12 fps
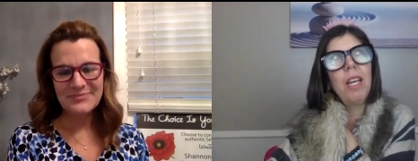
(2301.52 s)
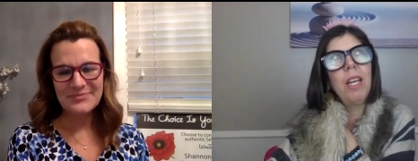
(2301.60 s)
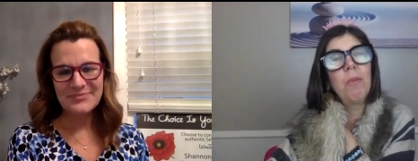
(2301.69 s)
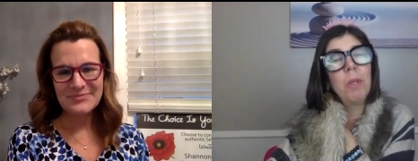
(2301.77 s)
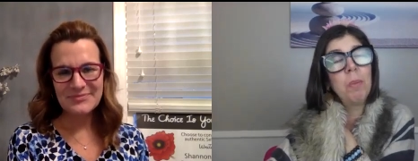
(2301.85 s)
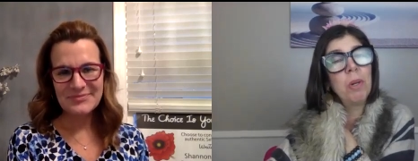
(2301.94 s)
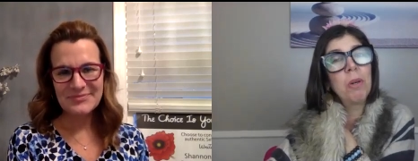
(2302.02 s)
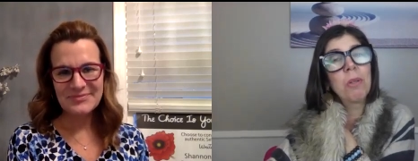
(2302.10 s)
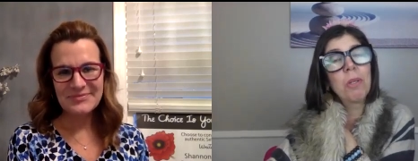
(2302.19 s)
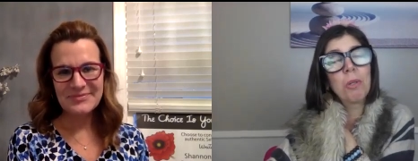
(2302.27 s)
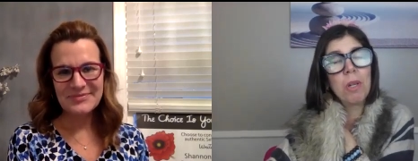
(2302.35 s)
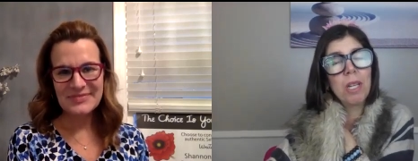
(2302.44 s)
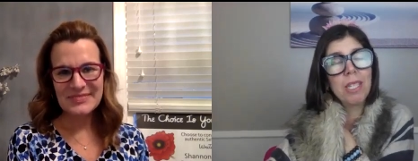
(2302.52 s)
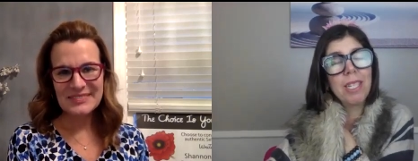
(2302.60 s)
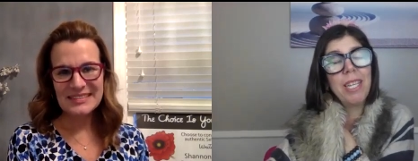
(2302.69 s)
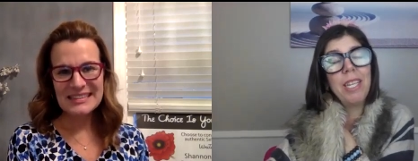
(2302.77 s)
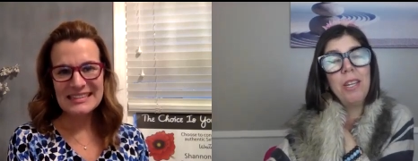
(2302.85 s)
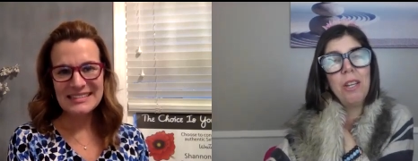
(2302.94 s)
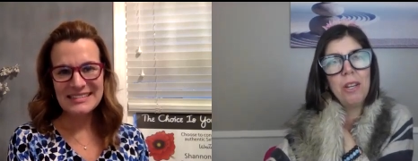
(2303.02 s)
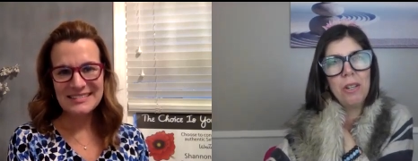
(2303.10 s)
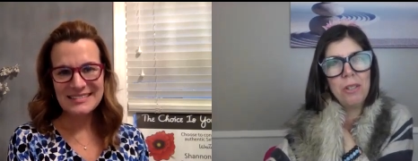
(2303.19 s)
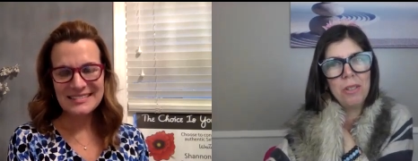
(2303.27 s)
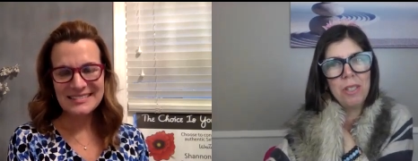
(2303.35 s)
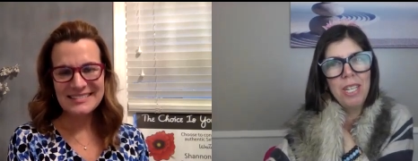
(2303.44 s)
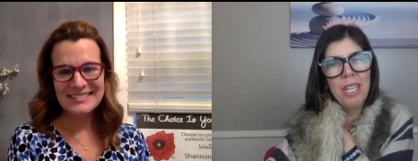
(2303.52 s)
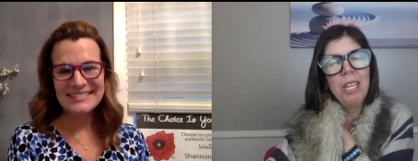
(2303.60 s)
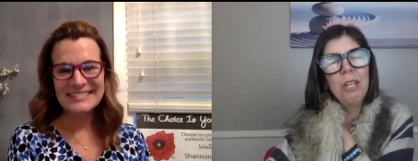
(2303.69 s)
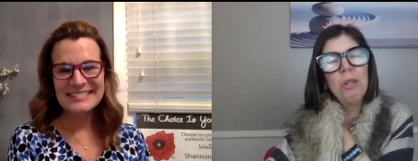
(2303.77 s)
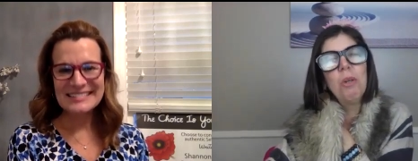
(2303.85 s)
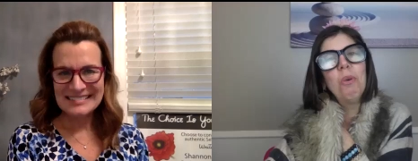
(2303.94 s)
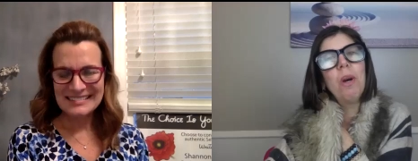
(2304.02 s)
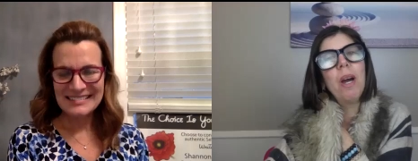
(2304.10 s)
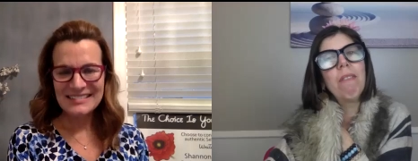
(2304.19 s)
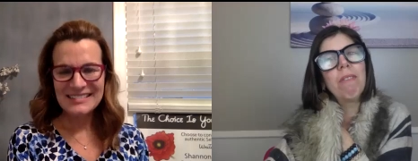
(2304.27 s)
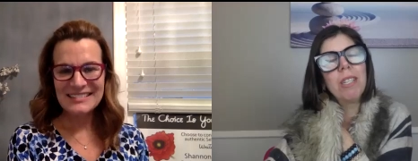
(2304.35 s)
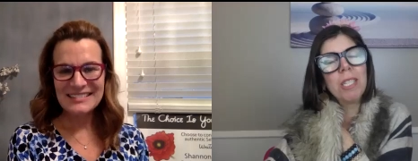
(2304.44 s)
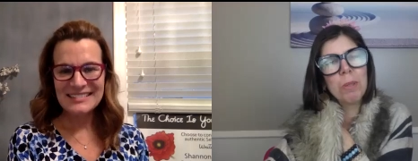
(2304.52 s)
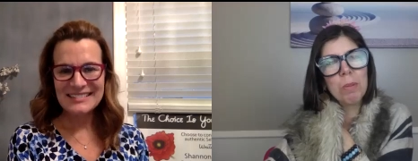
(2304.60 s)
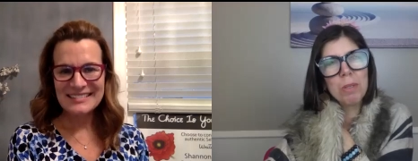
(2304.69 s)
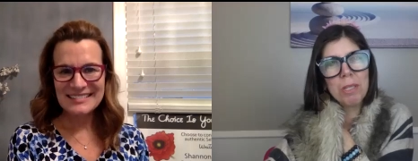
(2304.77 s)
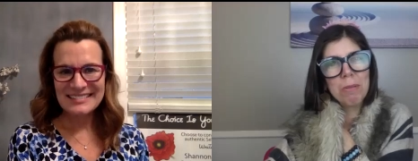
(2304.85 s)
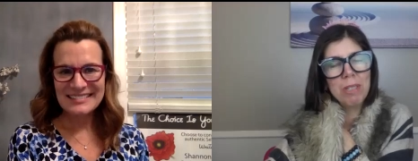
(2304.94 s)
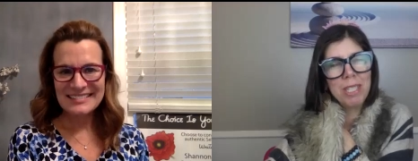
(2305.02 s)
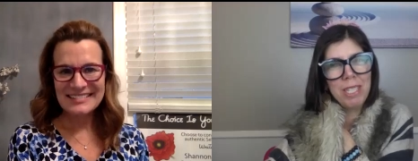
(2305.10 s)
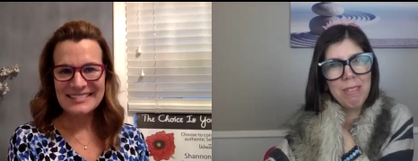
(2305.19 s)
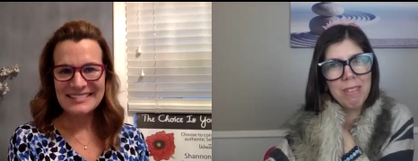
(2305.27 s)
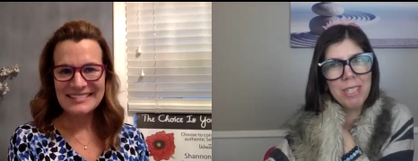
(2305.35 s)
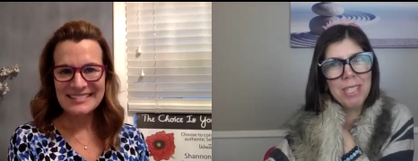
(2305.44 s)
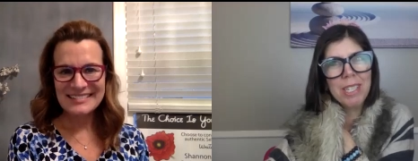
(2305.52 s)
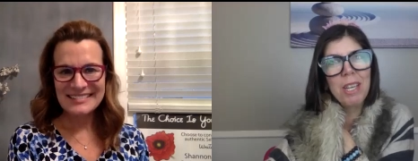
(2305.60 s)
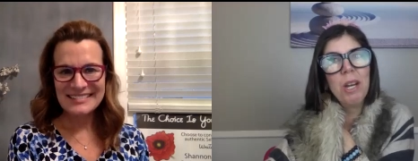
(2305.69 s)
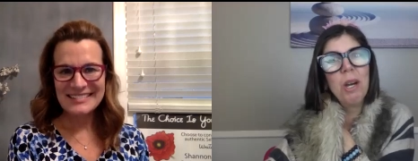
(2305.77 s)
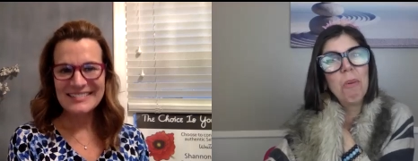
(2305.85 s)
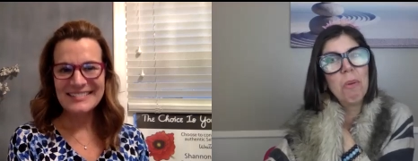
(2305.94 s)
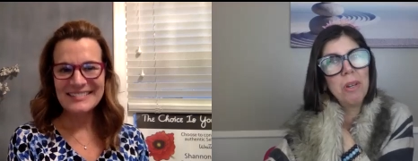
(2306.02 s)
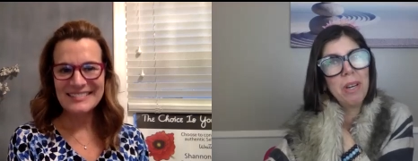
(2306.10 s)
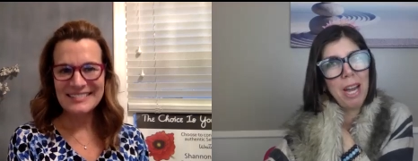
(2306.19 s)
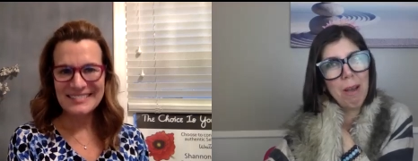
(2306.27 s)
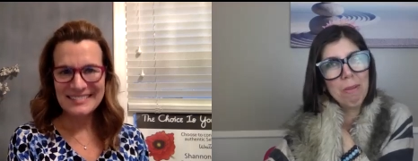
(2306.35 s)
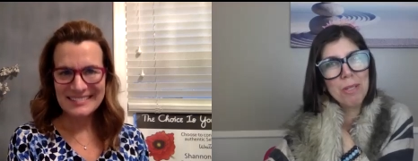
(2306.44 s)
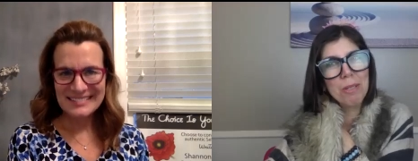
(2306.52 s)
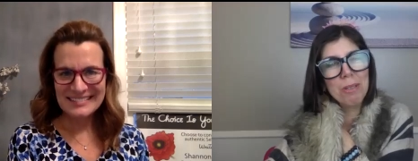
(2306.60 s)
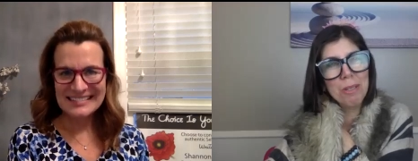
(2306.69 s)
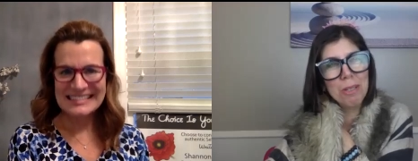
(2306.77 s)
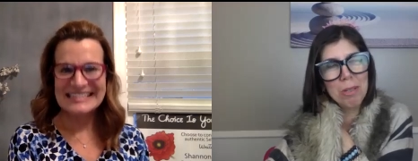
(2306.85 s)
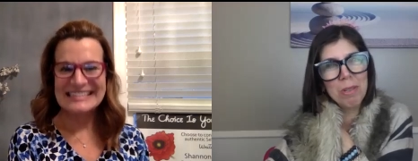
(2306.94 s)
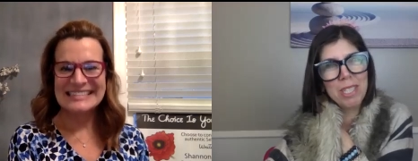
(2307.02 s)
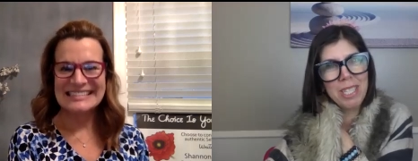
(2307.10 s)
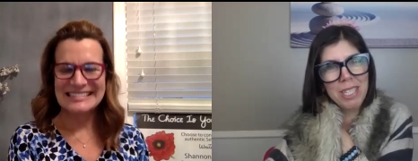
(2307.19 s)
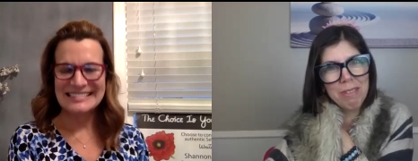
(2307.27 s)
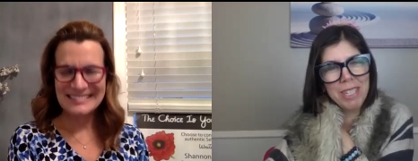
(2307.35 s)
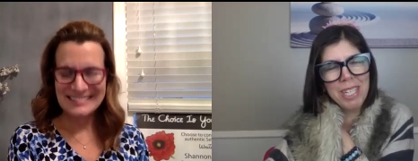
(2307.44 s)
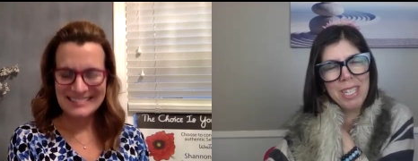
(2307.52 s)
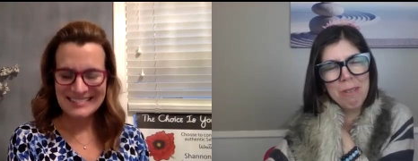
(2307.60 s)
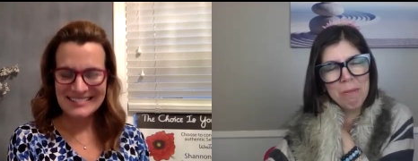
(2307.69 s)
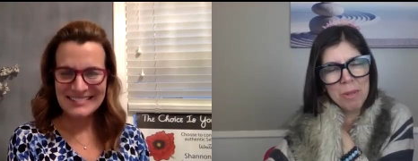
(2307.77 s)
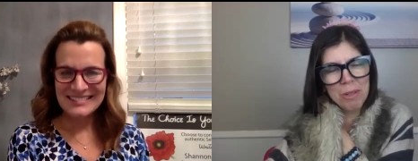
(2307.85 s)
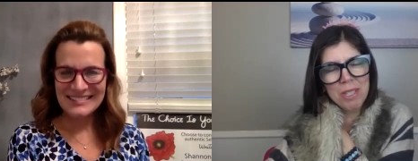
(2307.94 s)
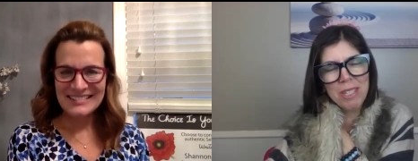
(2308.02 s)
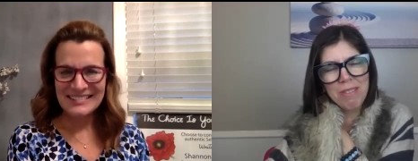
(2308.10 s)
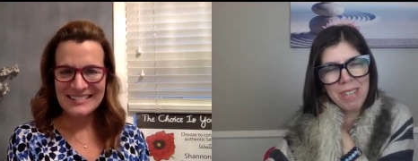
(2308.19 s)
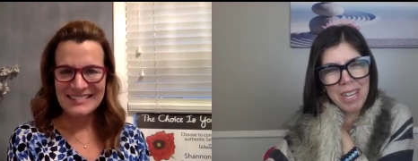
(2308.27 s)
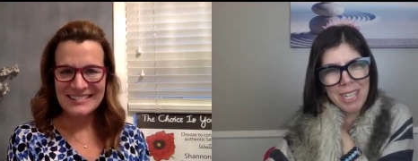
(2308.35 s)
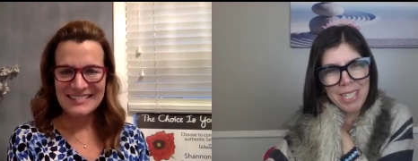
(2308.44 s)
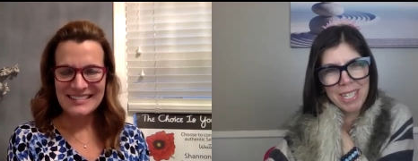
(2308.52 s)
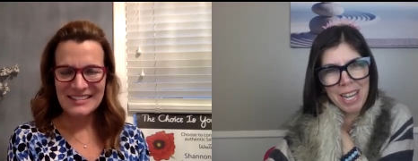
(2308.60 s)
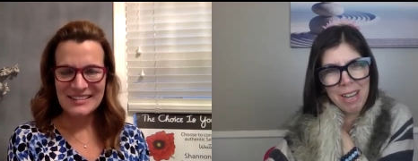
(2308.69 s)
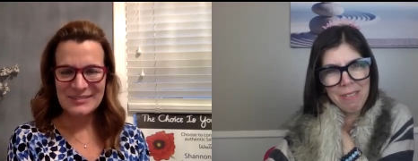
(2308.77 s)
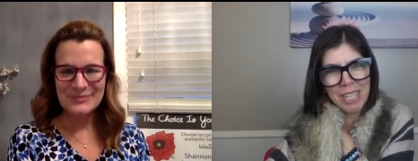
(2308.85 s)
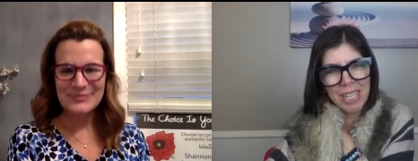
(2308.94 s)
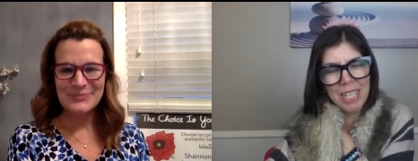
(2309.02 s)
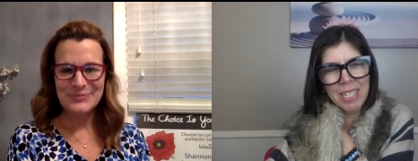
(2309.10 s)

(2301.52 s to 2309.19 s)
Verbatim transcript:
Speaker 1: and we both trust and know whoever is supposed to receive this will absolutely receive it in the most divine timing.